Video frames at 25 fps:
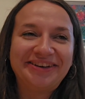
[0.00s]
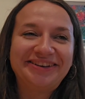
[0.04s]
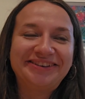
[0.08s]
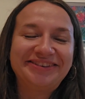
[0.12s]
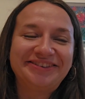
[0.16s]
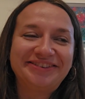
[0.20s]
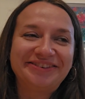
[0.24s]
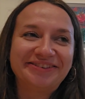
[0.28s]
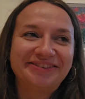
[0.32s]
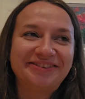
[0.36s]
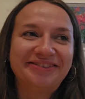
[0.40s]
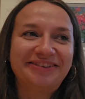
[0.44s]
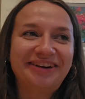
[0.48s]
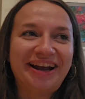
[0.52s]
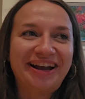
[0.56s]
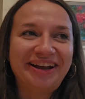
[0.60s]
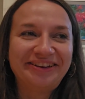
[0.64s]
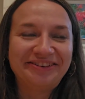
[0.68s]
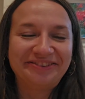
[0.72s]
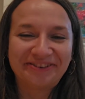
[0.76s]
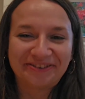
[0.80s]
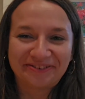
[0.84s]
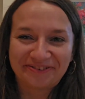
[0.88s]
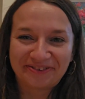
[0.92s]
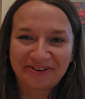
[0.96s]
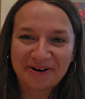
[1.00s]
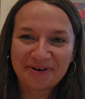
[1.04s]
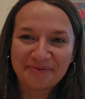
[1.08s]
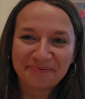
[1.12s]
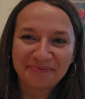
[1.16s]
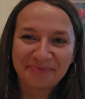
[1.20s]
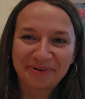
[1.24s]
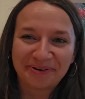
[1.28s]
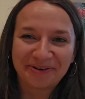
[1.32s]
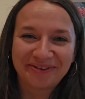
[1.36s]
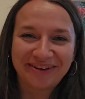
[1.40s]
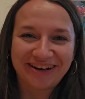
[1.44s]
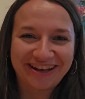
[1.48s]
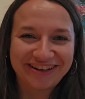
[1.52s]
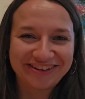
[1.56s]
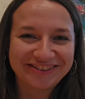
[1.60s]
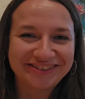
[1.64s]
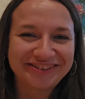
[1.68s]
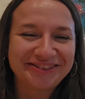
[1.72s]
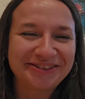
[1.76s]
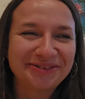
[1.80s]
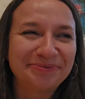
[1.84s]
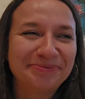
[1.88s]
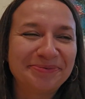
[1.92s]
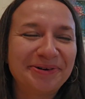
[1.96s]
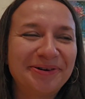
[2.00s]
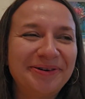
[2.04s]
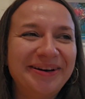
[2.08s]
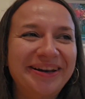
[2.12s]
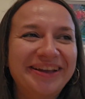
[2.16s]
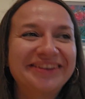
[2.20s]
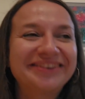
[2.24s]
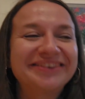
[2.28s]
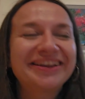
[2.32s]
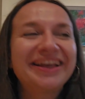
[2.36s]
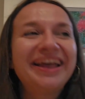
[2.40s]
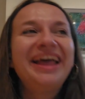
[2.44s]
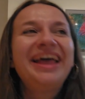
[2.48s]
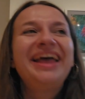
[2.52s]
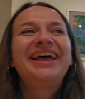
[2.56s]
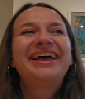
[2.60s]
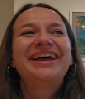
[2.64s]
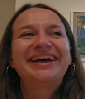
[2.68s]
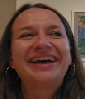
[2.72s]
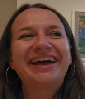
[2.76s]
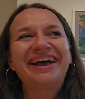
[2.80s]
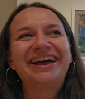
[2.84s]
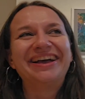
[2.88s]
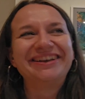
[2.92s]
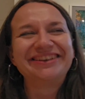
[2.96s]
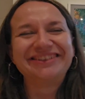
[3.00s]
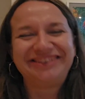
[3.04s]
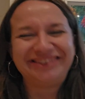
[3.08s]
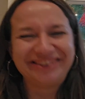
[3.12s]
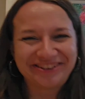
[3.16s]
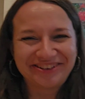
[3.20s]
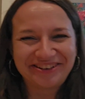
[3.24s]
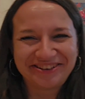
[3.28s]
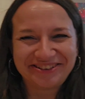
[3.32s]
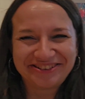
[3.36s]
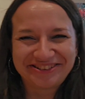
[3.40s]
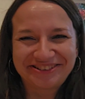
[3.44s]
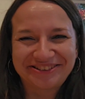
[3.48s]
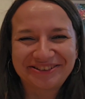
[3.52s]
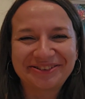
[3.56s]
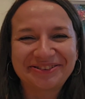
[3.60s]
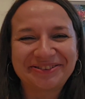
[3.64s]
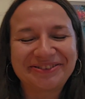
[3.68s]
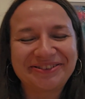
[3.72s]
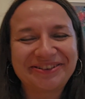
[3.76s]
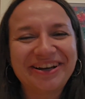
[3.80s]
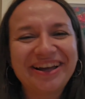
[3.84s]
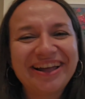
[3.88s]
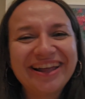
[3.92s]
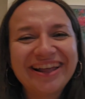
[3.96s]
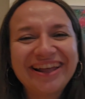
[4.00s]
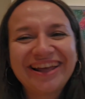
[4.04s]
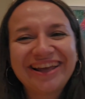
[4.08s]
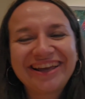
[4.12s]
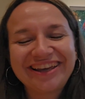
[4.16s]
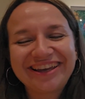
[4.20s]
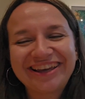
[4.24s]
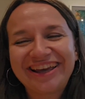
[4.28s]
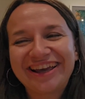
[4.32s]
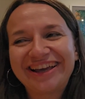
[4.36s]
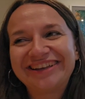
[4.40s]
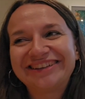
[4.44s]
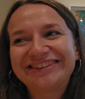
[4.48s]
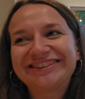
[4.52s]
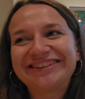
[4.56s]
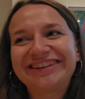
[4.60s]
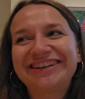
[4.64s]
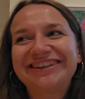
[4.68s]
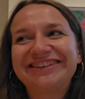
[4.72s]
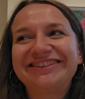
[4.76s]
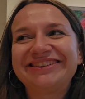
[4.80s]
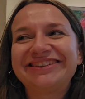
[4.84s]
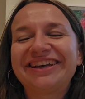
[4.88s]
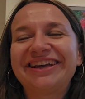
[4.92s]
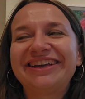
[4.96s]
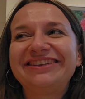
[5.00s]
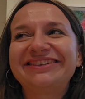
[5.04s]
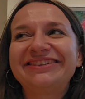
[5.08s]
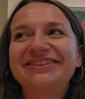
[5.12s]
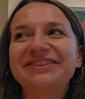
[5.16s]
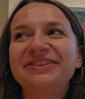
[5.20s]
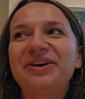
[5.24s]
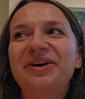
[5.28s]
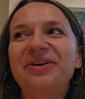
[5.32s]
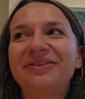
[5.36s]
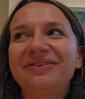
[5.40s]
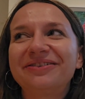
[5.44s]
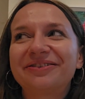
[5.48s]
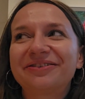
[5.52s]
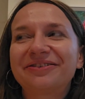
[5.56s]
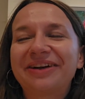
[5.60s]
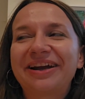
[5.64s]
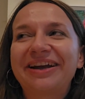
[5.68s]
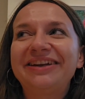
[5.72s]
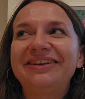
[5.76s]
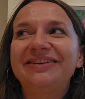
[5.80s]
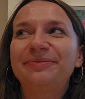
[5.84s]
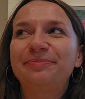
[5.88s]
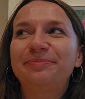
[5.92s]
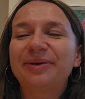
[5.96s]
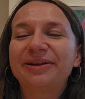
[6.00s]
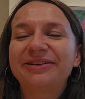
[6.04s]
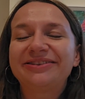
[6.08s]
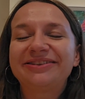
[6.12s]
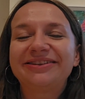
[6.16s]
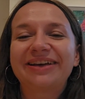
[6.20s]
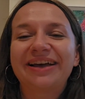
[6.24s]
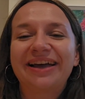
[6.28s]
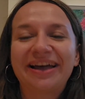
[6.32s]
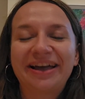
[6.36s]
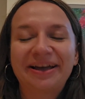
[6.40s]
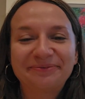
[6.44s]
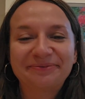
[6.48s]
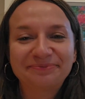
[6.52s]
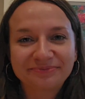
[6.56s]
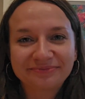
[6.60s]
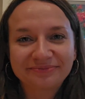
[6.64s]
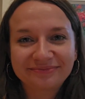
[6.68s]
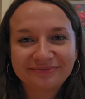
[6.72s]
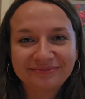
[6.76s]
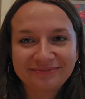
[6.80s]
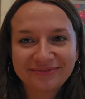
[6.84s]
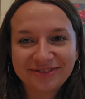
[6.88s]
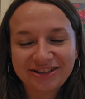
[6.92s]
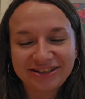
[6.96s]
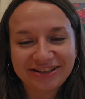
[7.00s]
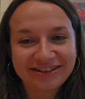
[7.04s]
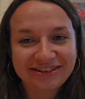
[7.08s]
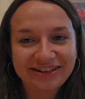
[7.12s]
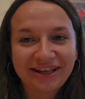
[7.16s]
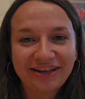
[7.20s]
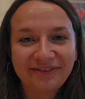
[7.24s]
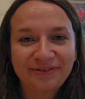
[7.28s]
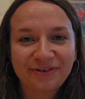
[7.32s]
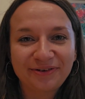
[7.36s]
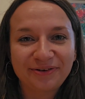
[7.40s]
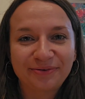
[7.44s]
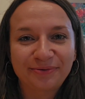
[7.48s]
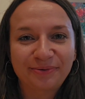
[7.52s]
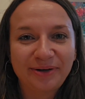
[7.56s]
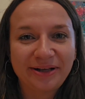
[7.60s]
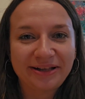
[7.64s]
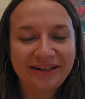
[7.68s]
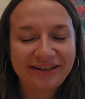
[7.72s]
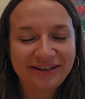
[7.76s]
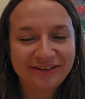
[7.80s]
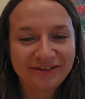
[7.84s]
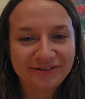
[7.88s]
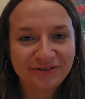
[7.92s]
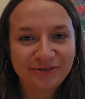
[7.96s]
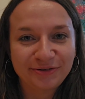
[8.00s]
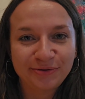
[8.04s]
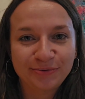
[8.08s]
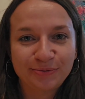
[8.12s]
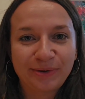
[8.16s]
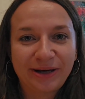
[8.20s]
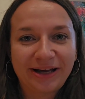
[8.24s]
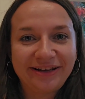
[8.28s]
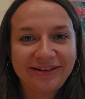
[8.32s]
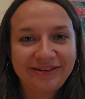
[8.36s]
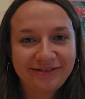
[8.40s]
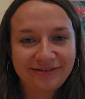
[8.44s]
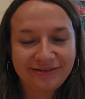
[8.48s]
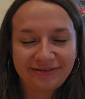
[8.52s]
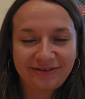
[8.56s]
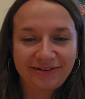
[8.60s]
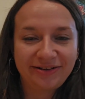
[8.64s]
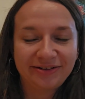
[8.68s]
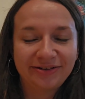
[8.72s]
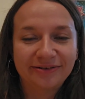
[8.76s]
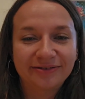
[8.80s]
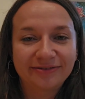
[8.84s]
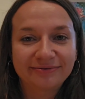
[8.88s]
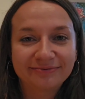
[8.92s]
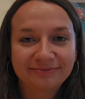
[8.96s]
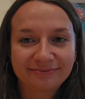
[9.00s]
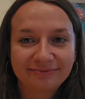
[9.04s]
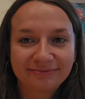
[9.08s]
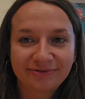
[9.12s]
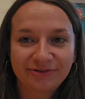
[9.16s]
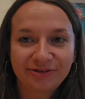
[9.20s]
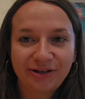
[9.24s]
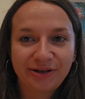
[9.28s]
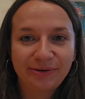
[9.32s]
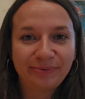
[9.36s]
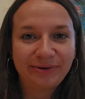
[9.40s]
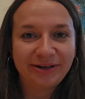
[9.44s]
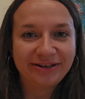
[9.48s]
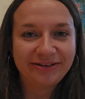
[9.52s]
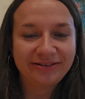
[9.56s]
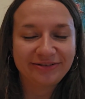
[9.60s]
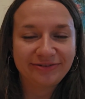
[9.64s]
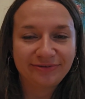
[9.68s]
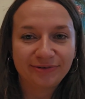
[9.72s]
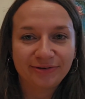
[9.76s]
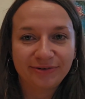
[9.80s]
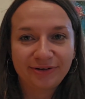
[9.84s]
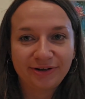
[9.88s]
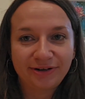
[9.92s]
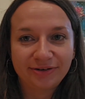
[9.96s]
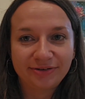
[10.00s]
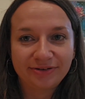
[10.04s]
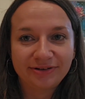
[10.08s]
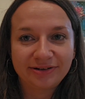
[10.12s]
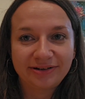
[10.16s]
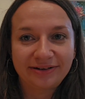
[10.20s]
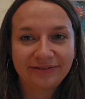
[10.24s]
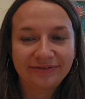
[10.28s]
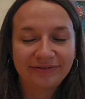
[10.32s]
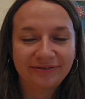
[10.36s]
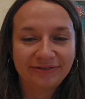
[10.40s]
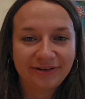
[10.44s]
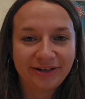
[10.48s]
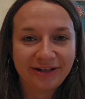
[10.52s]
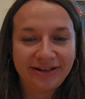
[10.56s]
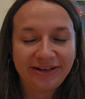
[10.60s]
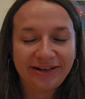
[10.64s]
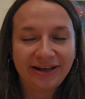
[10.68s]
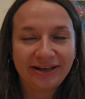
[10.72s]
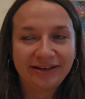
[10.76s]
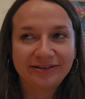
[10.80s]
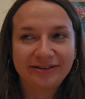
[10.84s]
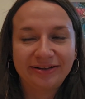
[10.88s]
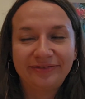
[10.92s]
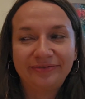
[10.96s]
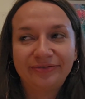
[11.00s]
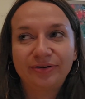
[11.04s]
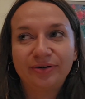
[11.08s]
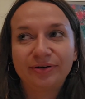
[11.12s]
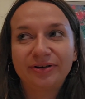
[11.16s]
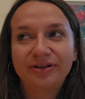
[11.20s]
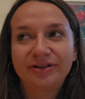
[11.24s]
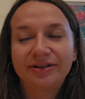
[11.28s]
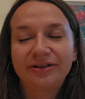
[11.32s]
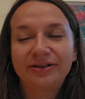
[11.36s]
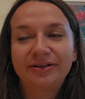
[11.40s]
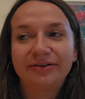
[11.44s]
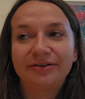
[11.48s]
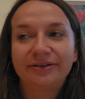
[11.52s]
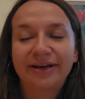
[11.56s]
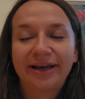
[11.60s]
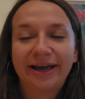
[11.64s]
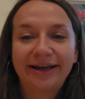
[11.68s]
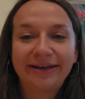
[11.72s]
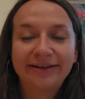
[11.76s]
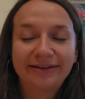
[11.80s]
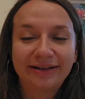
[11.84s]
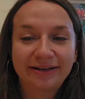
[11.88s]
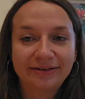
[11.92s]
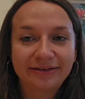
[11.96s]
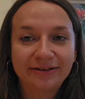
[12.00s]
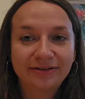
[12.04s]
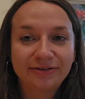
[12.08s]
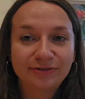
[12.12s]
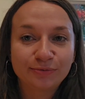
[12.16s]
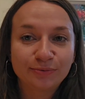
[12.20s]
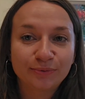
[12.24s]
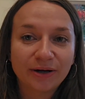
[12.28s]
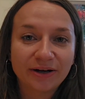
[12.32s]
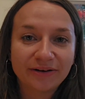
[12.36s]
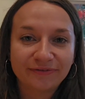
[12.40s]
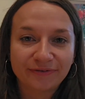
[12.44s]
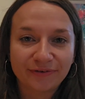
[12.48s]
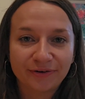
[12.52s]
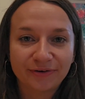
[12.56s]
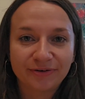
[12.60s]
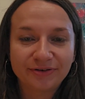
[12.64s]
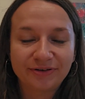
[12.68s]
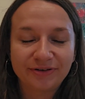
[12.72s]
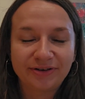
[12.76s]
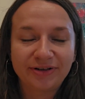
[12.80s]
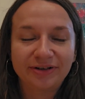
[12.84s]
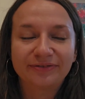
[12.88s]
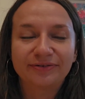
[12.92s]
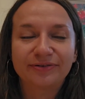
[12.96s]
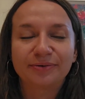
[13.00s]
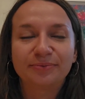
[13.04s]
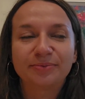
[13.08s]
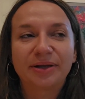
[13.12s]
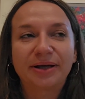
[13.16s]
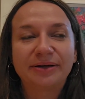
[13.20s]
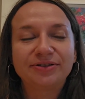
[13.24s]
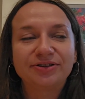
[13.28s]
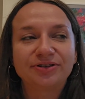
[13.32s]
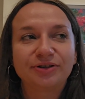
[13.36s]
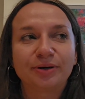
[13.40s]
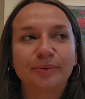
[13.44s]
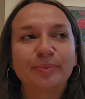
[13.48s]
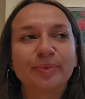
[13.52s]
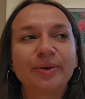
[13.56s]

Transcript: to arrive from Poland to Poland. So yes, it's not great. But just if you're willing to wait, 3 weeks for your delivery, and if you're in the UK, then it's worth ordering from that shop.